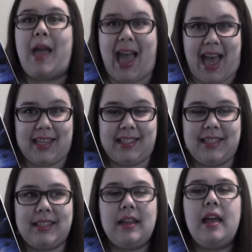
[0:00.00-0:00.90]

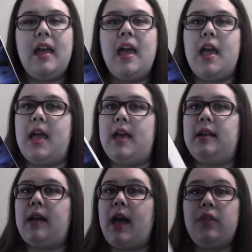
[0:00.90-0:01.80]
pasts.
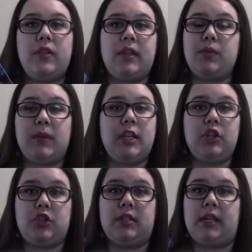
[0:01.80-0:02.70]
And I think that's really
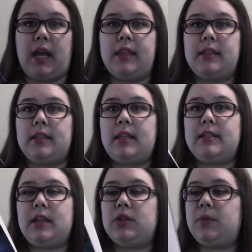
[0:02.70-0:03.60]
interesting. I think
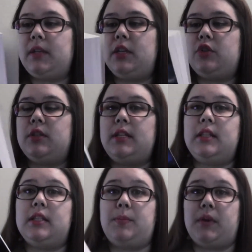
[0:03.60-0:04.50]
that sounds really interesting.
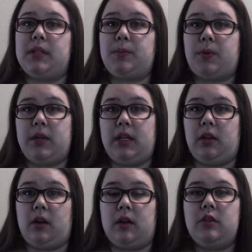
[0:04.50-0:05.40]
This book is pretty
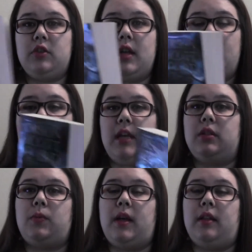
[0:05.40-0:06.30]
large,
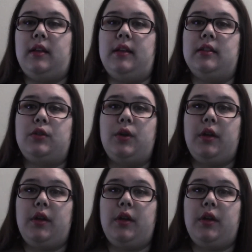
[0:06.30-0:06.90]
as well as